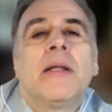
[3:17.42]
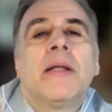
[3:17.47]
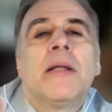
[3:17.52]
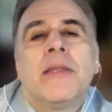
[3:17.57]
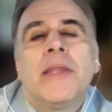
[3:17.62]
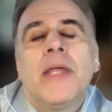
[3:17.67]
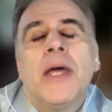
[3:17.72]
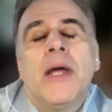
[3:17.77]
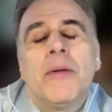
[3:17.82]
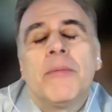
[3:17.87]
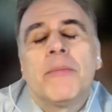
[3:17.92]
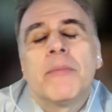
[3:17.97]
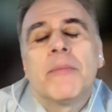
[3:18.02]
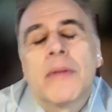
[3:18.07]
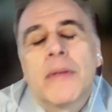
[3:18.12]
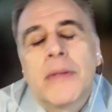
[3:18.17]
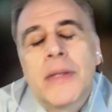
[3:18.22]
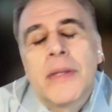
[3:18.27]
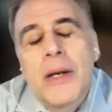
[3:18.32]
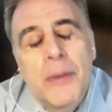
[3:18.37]
Their
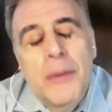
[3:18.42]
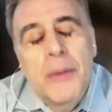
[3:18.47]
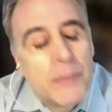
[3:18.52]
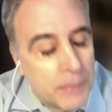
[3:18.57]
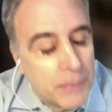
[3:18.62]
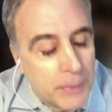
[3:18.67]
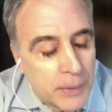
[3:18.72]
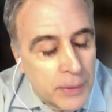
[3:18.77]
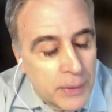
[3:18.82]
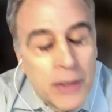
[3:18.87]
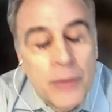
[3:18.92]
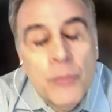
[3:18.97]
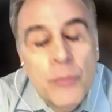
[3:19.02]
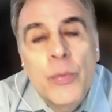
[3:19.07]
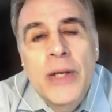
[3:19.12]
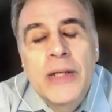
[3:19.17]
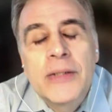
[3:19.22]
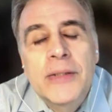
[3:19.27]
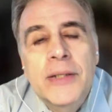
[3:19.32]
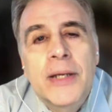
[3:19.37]

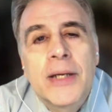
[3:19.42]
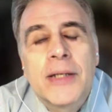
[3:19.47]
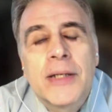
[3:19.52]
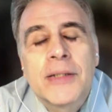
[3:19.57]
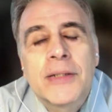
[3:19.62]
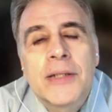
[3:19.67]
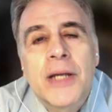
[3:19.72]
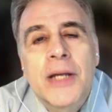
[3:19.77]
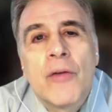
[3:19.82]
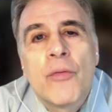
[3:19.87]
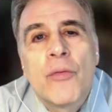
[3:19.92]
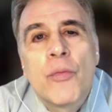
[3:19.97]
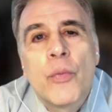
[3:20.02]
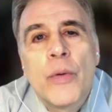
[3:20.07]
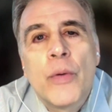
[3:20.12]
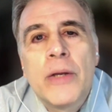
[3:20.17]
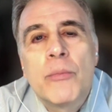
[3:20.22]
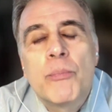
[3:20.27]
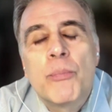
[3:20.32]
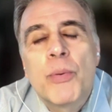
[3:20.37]
reasoning is, if
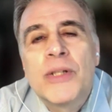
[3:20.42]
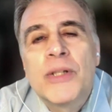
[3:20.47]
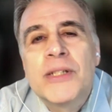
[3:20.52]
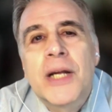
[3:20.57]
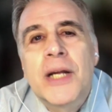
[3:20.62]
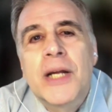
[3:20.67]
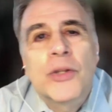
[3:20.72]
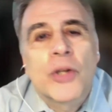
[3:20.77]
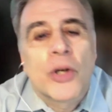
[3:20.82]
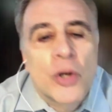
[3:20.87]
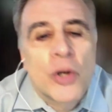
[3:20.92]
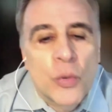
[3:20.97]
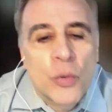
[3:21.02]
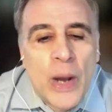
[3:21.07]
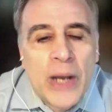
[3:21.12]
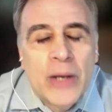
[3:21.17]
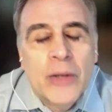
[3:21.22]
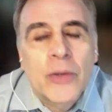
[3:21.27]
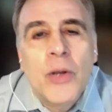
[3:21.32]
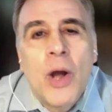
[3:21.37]
we present the
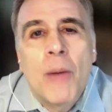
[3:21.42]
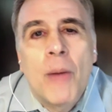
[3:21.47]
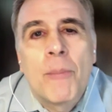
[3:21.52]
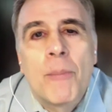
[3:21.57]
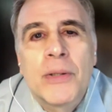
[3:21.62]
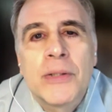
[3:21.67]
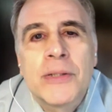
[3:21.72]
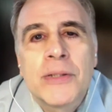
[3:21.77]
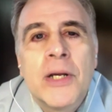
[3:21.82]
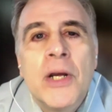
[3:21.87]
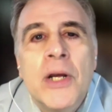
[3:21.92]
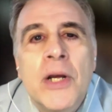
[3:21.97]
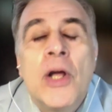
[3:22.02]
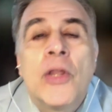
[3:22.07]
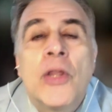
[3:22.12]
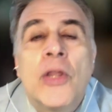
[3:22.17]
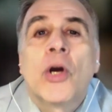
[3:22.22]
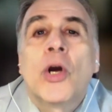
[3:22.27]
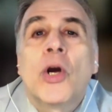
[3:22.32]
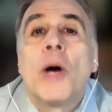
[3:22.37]
correct numbers,
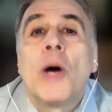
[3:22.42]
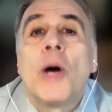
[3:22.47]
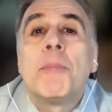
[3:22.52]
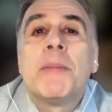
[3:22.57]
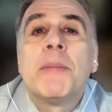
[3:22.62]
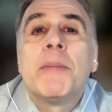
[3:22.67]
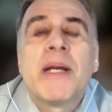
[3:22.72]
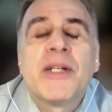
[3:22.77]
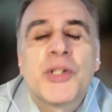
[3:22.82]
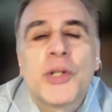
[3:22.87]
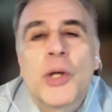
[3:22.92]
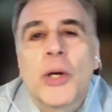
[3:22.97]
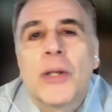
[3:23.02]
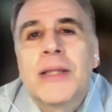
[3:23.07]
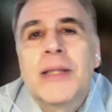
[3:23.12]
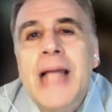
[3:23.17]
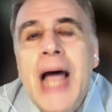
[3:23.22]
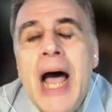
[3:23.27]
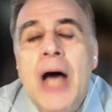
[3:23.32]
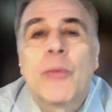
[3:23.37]
the company may
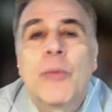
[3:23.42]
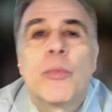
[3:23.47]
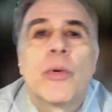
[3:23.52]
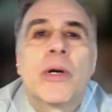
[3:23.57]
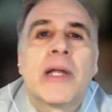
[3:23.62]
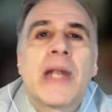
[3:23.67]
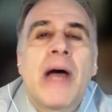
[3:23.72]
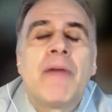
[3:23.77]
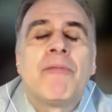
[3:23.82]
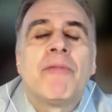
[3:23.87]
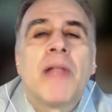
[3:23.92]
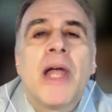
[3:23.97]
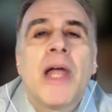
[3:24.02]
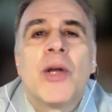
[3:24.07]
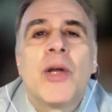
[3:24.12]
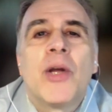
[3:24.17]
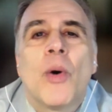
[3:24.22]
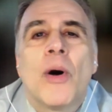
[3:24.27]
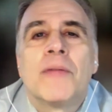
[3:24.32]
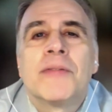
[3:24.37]
shut down, we're going to have
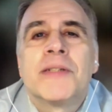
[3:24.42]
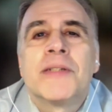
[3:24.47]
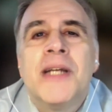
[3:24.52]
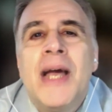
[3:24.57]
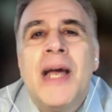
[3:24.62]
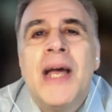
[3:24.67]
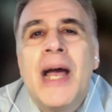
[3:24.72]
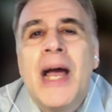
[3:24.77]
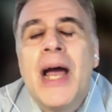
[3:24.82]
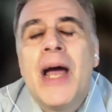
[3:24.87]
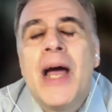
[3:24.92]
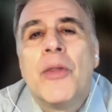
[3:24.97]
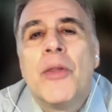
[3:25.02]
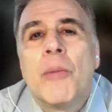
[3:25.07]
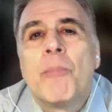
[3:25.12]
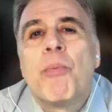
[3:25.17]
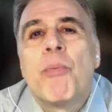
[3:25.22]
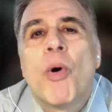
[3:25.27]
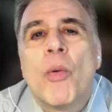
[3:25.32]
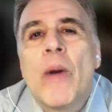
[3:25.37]
layoffs, and the
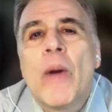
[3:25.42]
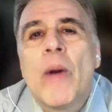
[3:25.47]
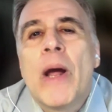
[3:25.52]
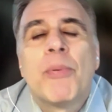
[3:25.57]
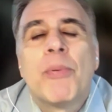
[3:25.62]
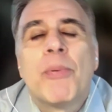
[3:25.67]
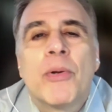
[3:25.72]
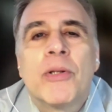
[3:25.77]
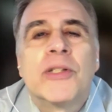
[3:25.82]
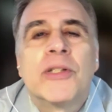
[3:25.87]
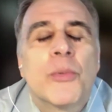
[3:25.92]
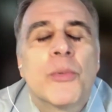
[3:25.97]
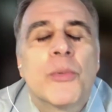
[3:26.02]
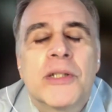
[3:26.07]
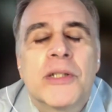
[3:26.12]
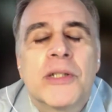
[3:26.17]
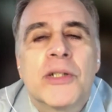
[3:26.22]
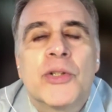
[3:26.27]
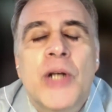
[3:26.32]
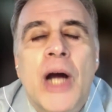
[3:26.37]
poor employees
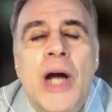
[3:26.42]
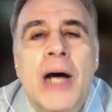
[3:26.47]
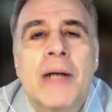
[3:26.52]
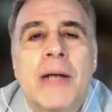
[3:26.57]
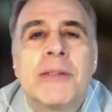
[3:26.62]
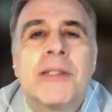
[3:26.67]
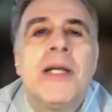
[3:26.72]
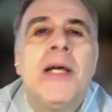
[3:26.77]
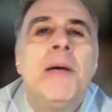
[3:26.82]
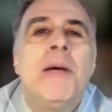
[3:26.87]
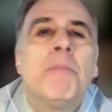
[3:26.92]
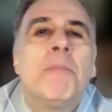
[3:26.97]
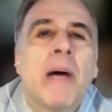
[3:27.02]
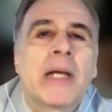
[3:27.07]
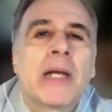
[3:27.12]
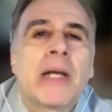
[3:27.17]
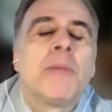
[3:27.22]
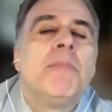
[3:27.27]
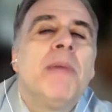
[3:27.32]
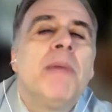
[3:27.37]
lose their jobs. By
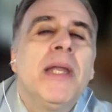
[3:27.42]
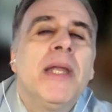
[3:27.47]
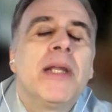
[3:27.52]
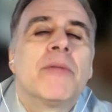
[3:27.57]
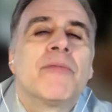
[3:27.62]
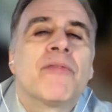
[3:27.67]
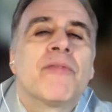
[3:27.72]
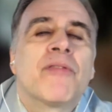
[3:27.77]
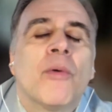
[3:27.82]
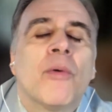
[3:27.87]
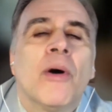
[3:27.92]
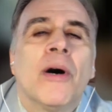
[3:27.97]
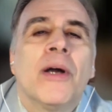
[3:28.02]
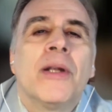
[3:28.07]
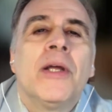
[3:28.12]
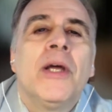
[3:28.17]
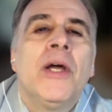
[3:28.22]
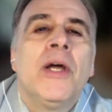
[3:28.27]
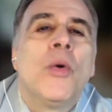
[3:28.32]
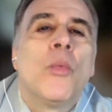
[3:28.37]
committing the
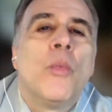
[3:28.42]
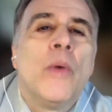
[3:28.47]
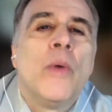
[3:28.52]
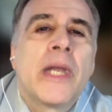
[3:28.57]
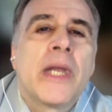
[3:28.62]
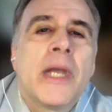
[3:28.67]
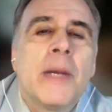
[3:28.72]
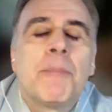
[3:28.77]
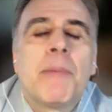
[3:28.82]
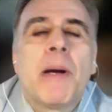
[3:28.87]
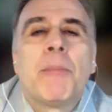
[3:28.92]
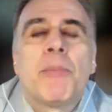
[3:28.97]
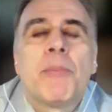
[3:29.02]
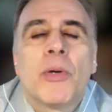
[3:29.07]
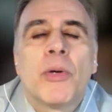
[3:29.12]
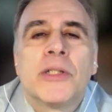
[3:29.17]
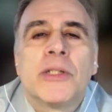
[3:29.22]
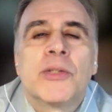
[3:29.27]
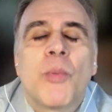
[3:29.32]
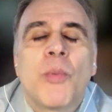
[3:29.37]
fraud, we keep
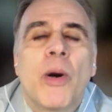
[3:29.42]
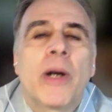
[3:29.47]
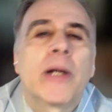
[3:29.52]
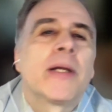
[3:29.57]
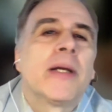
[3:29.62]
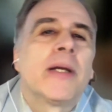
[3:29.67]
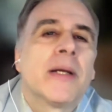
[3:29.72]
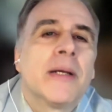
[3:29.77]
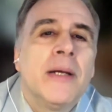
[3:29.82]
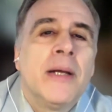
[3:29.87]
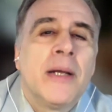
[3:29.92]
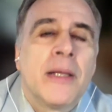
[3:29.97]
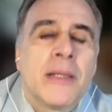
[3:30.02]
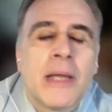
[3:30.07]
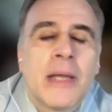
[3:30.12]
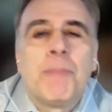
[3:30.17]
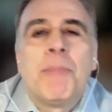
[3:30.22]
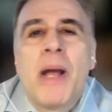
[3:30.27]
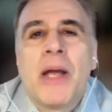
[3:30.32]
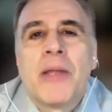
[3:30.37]
employees working,
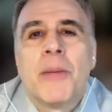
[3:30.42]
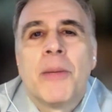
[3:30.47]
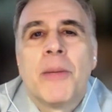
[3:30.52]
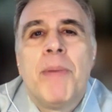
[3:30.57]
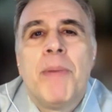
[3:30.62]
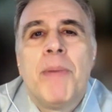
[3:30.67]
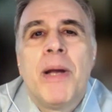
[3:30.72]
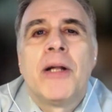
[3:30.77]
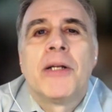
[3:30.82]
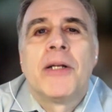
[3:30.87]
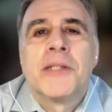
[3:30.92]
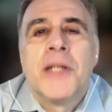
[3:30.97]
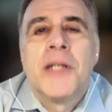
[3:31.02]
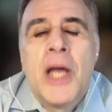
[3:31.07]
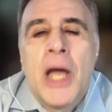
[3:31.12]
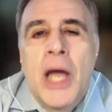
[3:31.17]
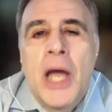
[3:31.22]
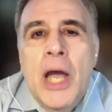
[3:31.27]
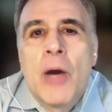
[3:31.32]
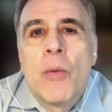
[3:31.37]
they pay the bills,
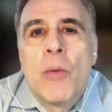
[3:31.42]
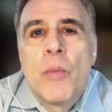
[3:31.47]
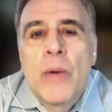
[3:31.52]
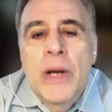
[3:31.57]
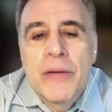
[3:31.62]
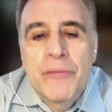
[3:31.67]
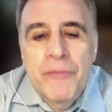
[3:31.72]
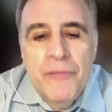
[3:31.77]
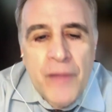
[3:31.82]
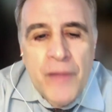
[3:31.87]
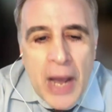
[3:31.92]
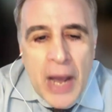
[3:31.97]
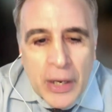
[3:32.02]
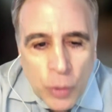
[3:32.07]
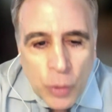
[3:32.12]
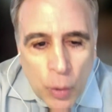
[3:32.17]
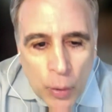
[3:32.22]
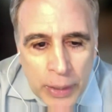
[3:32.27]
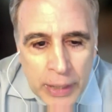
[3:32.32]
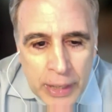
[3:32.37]
and we, in
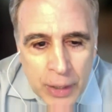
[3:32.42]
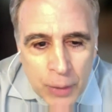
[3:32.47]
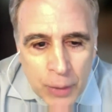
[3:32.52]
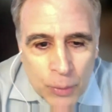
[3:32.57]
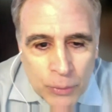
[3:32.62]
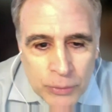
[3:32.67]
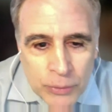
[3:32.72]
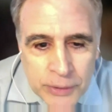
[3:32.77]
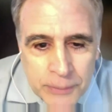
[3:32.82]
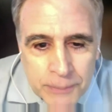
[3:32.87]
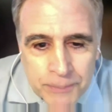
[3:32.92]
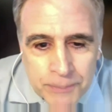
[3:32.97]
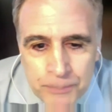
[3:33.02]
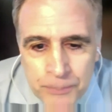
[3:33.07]
fact, are heroes.